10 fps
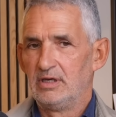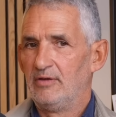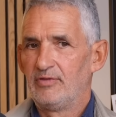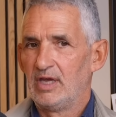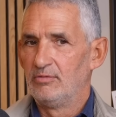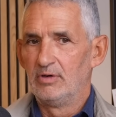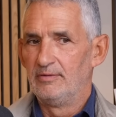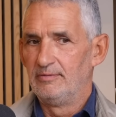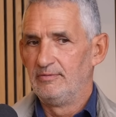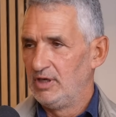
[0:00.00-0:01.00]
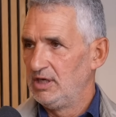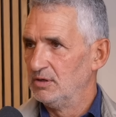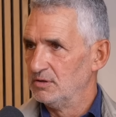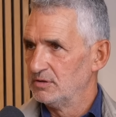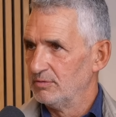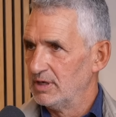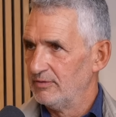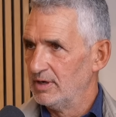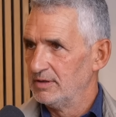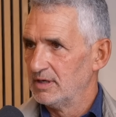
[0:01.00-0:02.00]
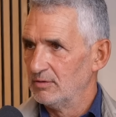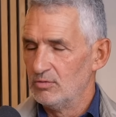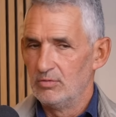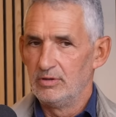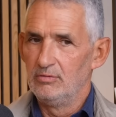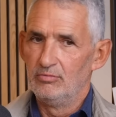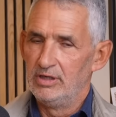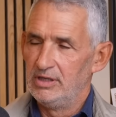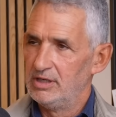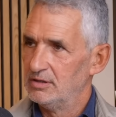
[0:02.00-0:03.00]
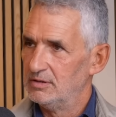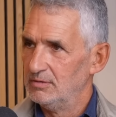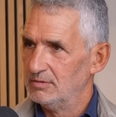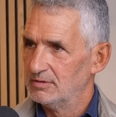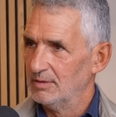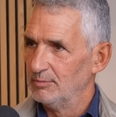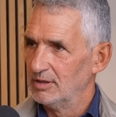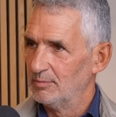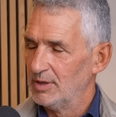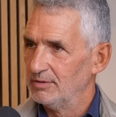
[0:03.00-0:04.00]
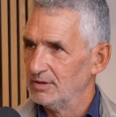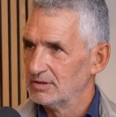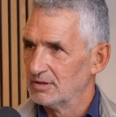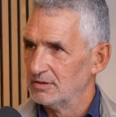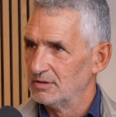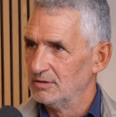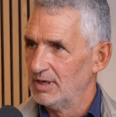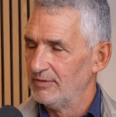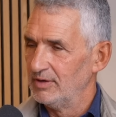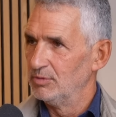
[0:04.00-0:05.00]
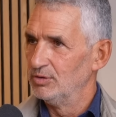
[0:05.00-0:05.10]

You know, if they were vegans or whatever, I'd say, oh, you really need to do something about this because you're not having